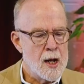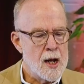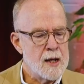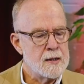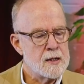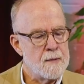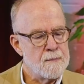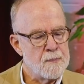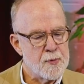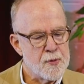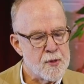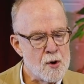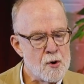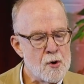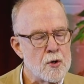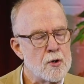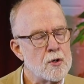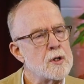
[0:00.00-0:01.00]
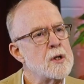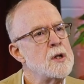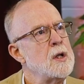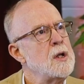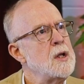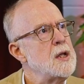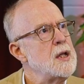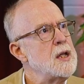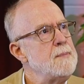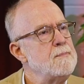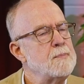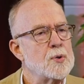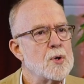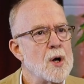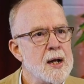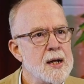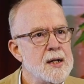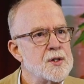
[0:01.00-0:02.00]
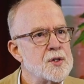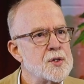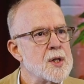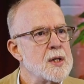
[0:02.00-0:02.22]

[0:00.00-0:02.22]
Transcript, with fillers: And then, third, he prays